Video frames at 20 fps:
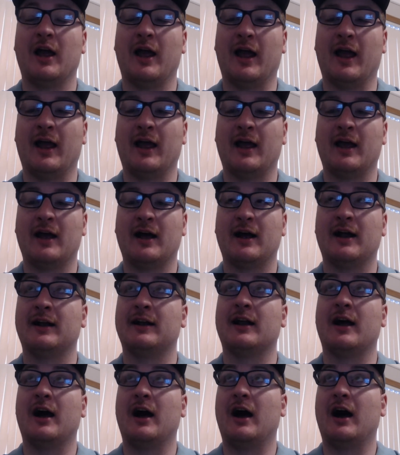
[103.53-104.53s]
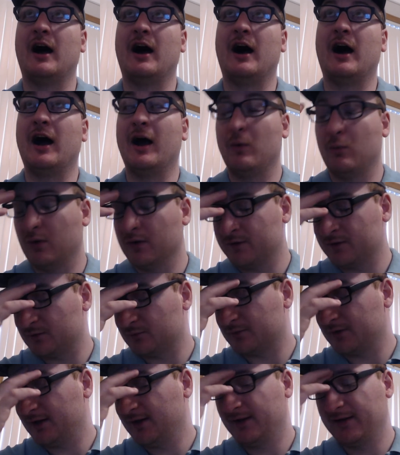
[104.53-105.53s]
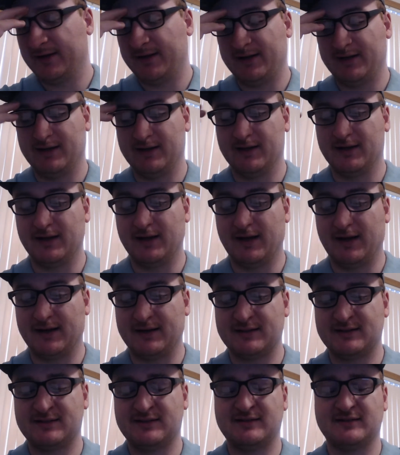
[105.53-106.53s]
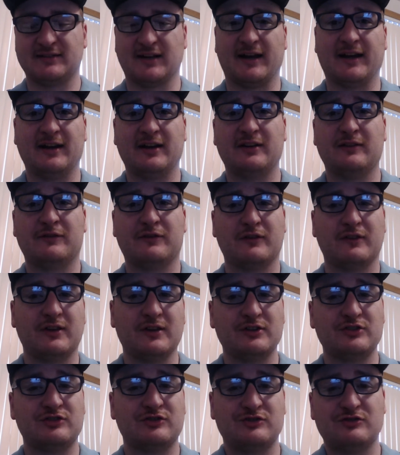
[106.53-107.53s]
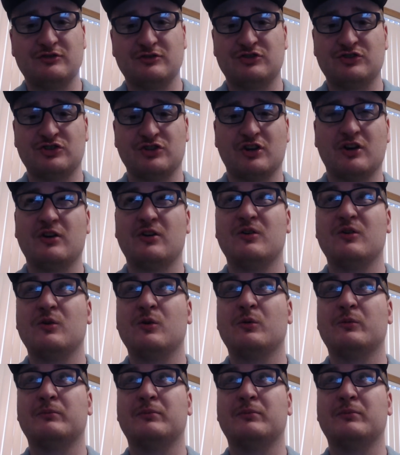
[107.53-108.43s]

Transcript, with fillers: And I wasn't really excited for this show,